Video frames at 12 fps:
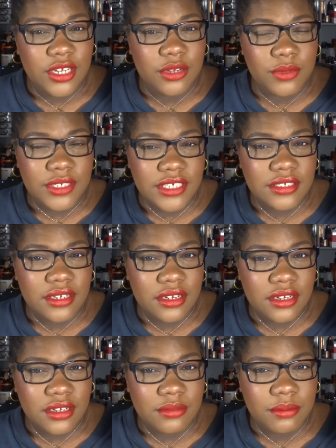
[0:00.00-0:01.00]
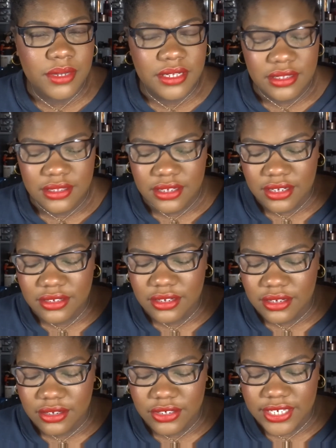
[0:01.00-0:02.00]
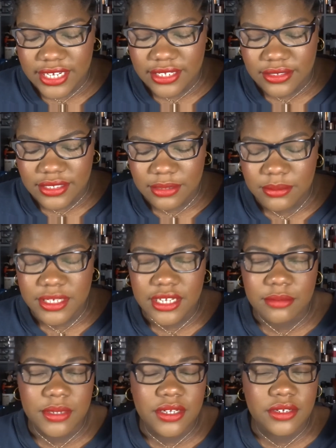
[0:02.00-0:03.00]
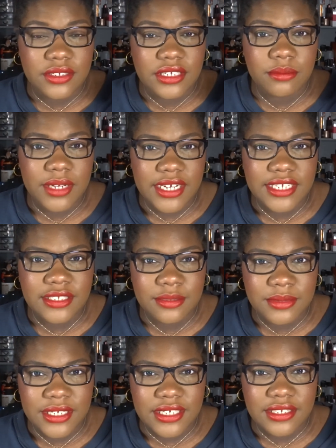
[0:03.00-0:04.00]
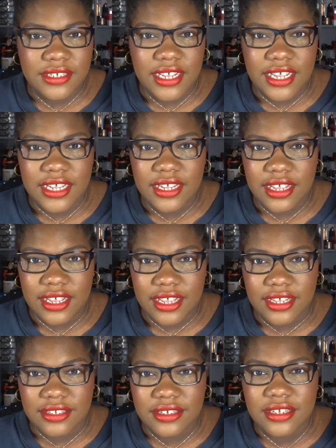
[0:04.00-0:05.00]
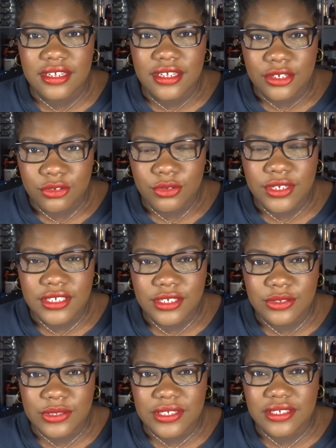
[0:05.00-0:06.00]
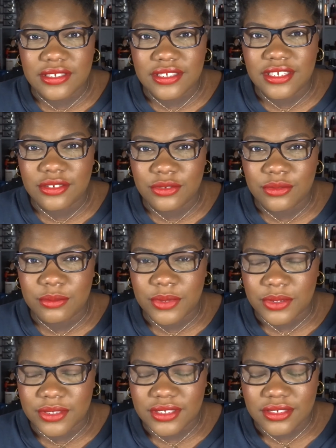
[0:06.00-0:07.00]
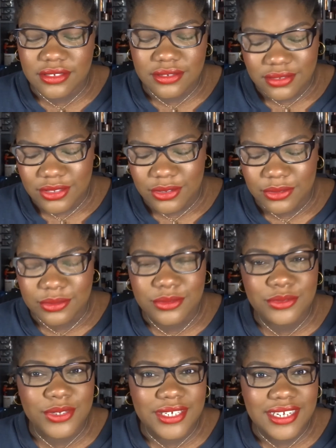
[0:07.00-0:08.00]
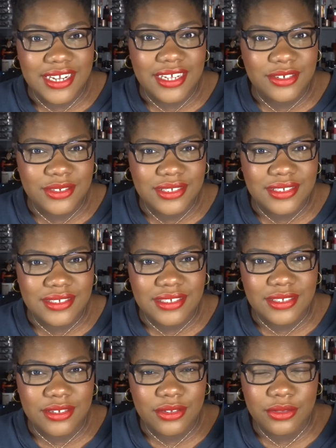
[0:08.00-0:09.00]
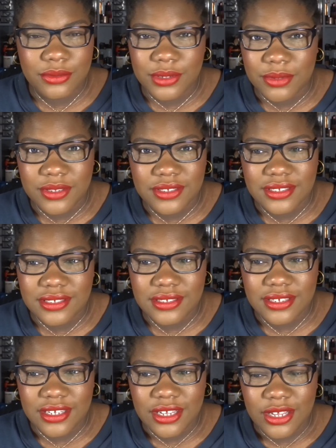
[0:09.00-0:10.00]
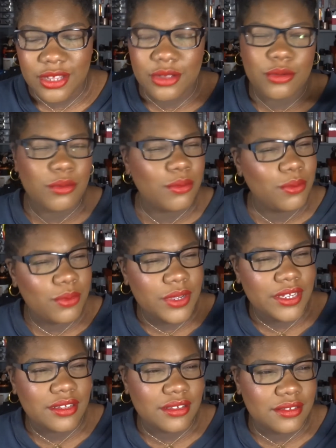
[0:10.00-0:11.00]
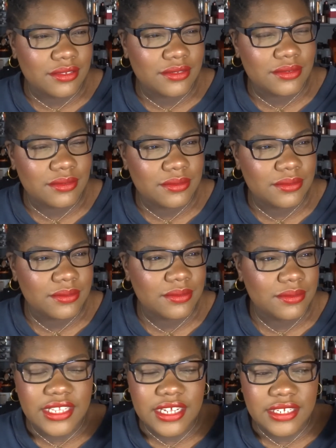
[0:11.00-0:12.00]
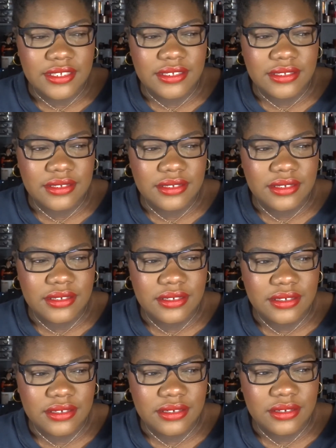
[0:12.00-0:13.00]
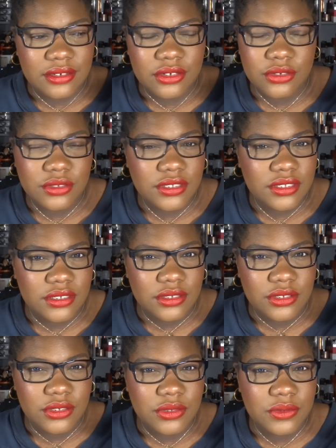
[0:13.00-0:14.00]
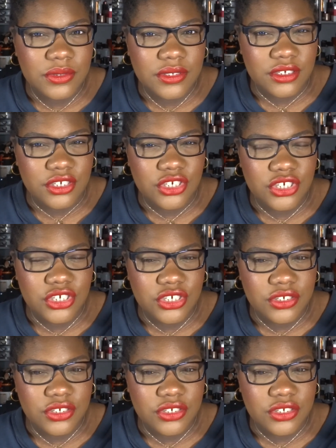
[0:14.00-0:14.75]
Which is a lot, but not a lot at the same time, because in my last update, I had 20 uses in 2 months. So 29 uses in 3 months. Well, that's constant usage.